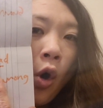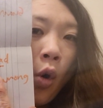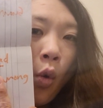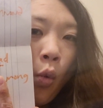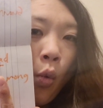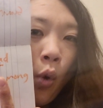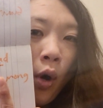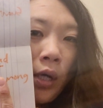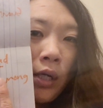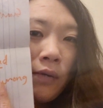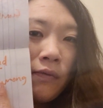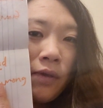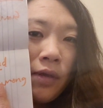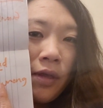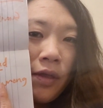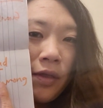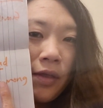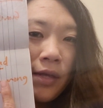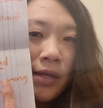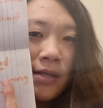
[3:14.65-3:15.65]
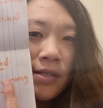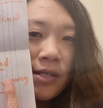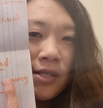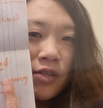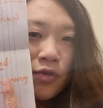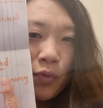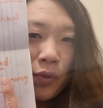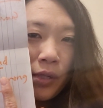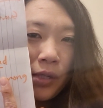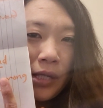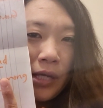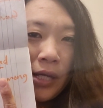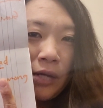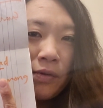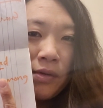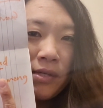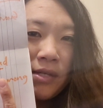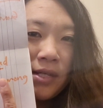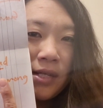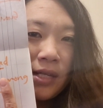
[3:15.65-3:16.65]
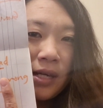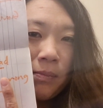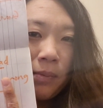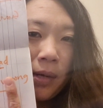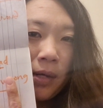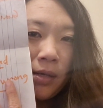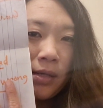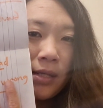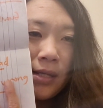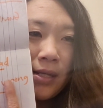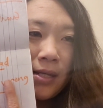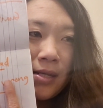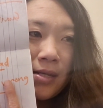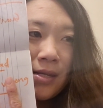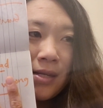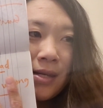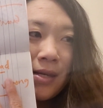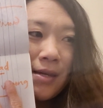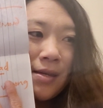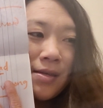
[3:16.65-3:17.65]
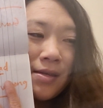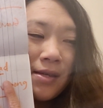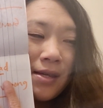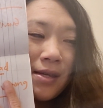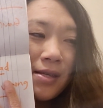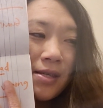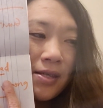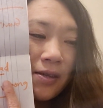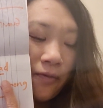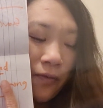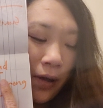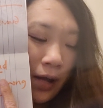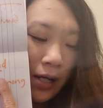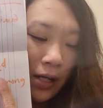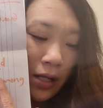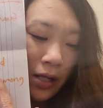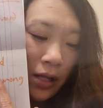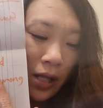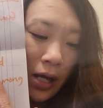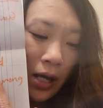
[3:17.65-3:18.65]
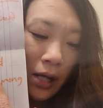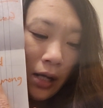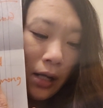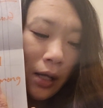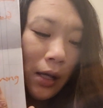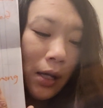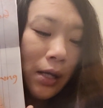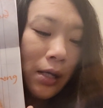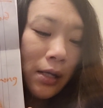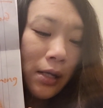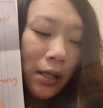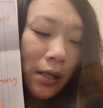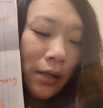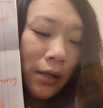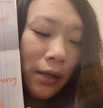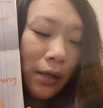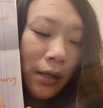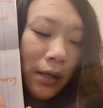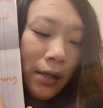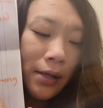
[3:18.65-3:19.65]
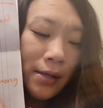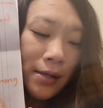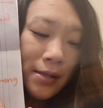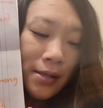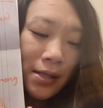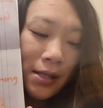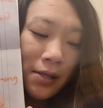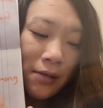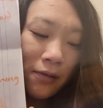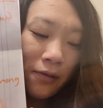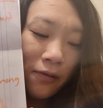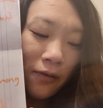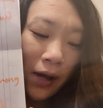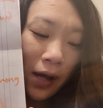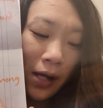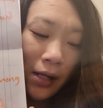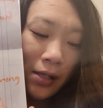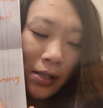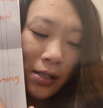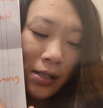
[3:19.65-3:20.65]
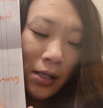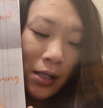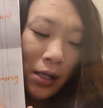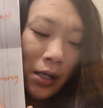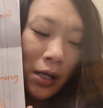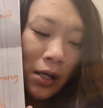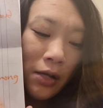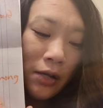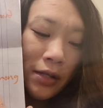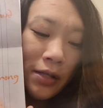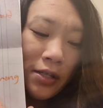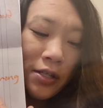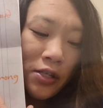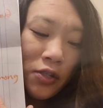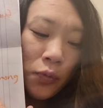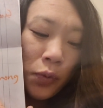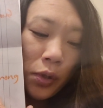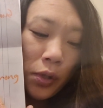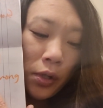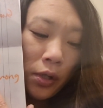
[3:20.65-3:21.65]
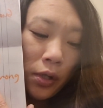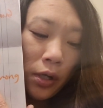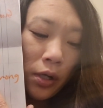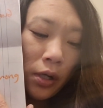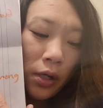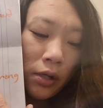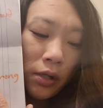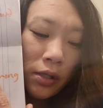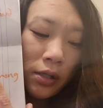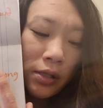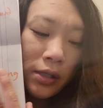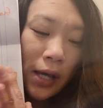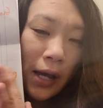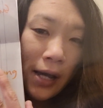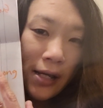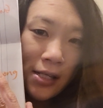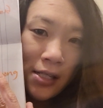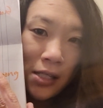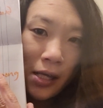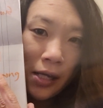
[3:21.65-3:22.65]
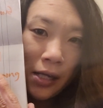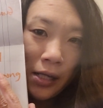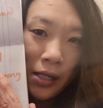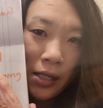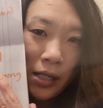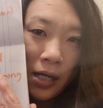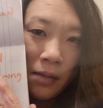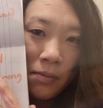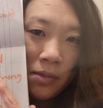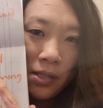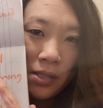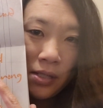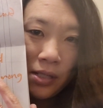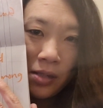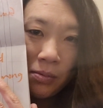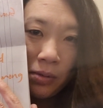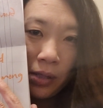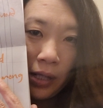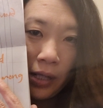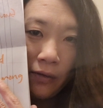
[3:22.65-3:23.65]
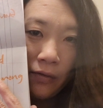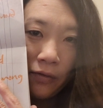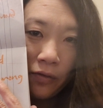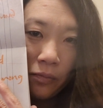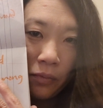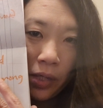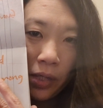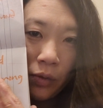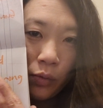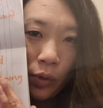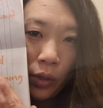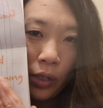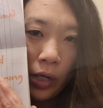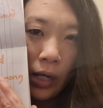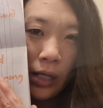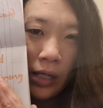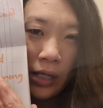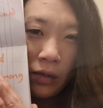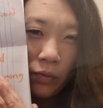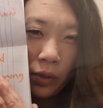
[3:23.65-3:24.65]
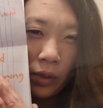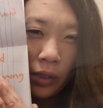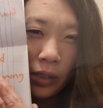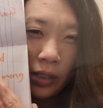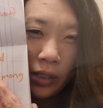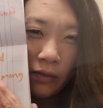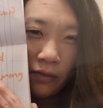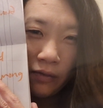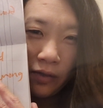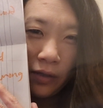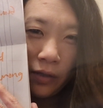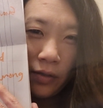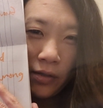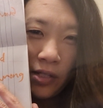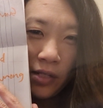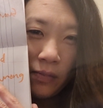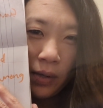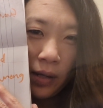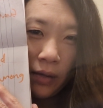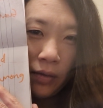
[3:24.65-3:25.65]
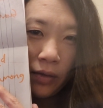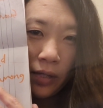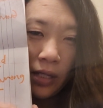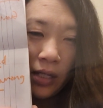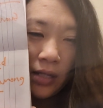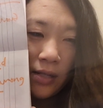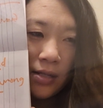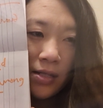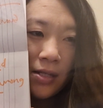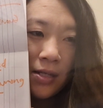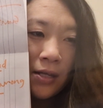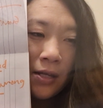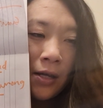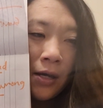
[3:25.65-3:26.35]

One of the things that's really interesting about this is the fact that it is, in fact, this is where gaslighting comes into play for me, where I get really confused about things.